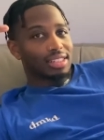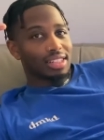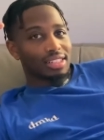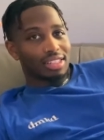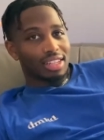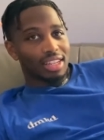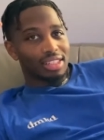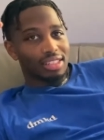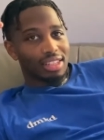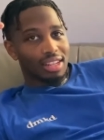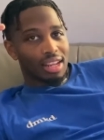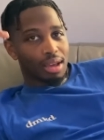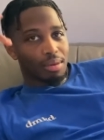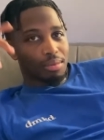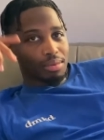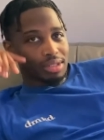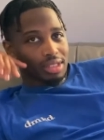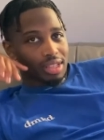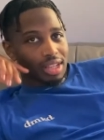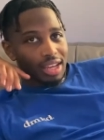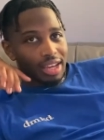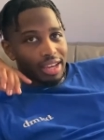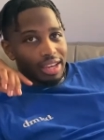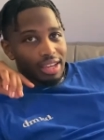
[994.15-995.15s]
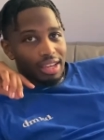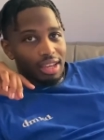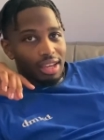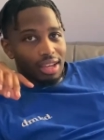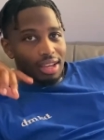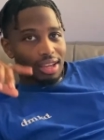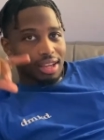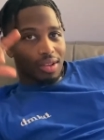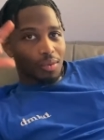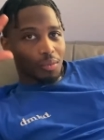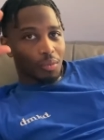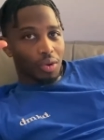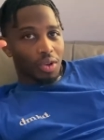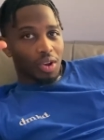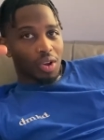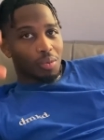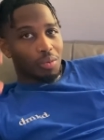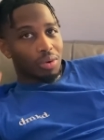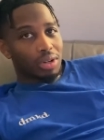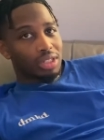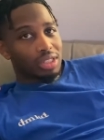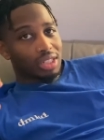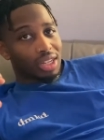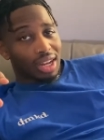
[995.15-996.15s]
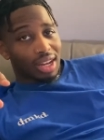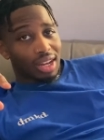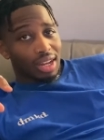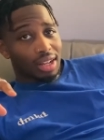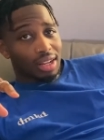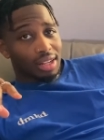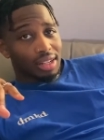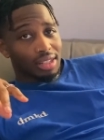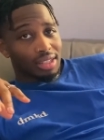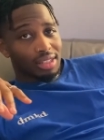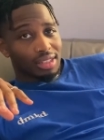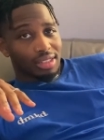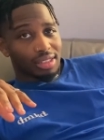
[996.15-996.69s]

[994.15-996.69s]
us yesterday and was like, we don't want y'all,